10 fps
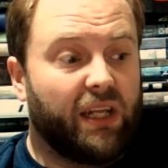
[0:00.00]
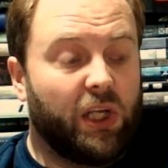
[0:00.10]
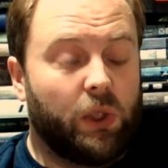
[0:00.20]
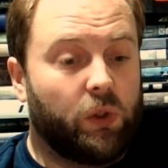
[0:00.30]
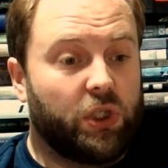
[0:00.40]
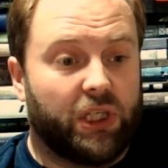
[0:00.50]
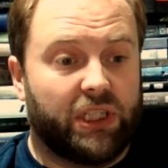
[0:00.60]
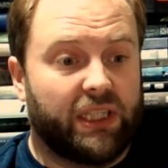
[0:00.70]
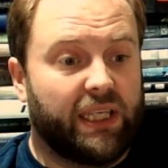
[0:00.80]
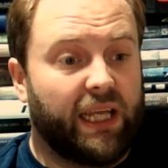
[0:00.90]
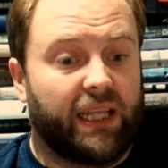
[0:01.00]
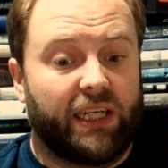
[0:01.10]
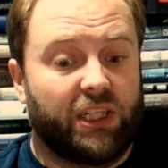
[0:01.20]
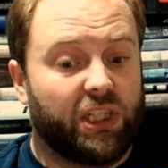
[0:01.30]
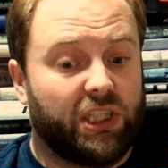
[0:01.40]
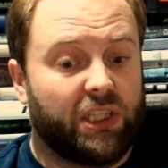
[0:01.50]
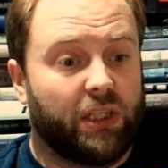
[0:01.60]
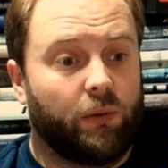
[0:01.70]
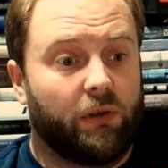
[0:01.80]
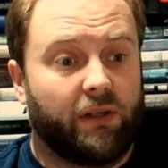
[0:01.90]
They just
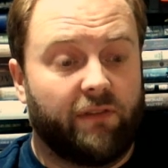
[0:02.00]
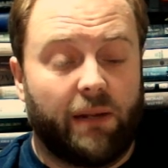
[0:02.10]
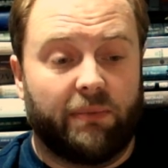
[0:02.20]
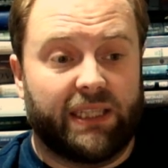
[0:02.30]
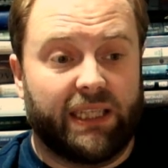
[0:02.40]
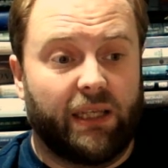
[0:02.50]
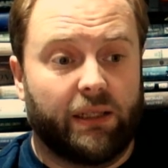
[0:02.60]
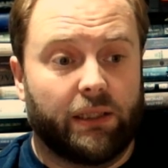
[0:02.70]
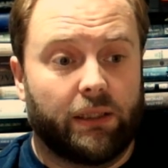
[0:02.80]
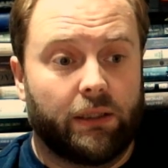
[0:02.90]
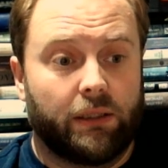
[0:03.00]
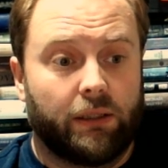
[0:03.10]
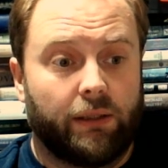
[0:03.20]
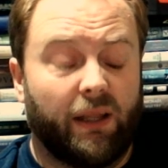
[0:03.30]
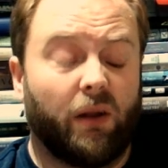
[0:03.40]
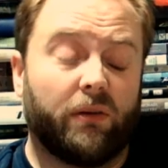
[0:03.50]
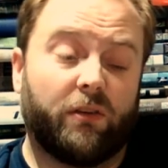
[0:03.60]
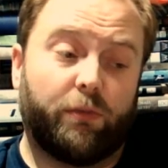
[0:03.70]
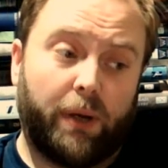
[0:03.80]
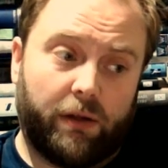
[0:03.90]
don't develop the skills. They're not the
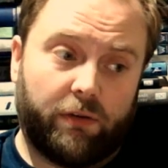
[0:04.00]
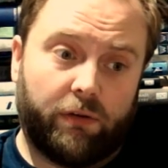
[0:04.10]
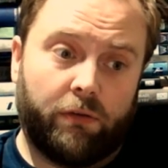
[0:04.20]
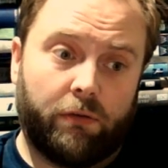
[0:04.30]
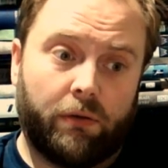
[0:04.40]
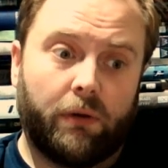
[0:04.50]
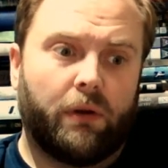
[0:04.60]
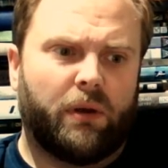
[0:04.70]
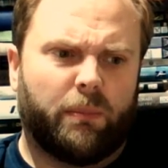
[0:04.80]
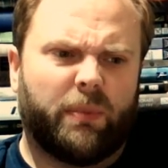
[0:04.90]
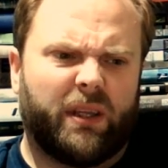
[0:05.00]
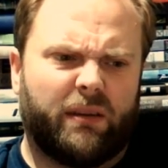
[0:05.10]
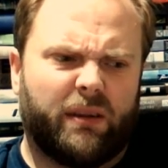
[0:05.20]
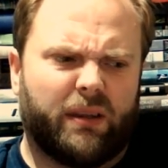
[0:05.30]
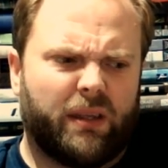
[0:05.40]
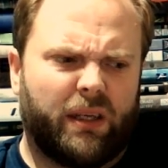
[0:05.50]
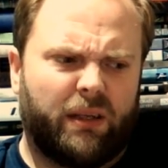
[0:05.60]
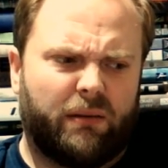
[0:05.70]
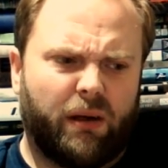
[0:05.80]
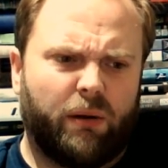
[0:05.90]
Spartans, but they
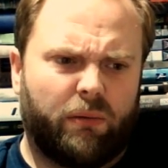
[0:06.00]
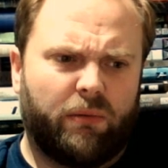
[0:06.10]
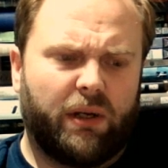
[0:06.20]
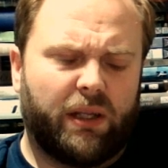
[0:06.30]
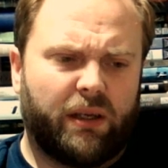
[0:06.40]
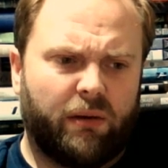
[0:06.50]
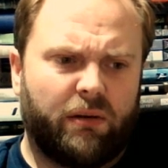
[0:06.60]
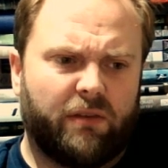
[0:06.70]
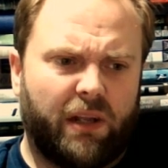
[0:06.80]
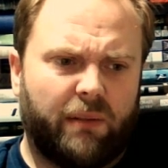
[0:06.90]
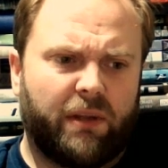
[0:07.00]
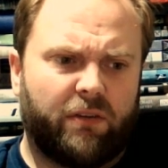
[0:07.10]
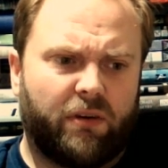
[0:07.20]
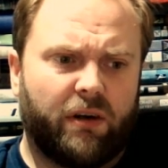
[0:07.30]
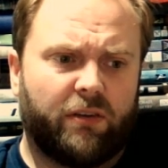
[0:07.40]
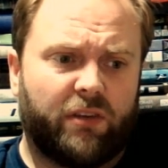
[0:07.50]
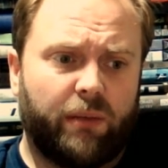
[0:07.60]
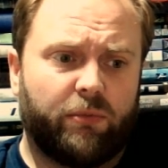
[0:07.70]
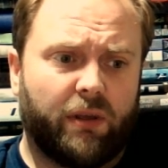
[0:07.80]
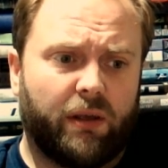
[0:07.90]
don't develop necessarily the
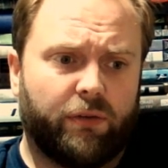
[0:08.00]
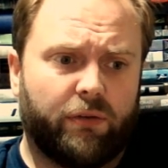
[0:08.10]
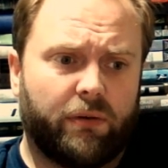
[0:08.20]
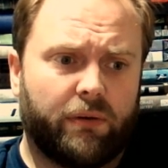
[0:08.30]
same skills.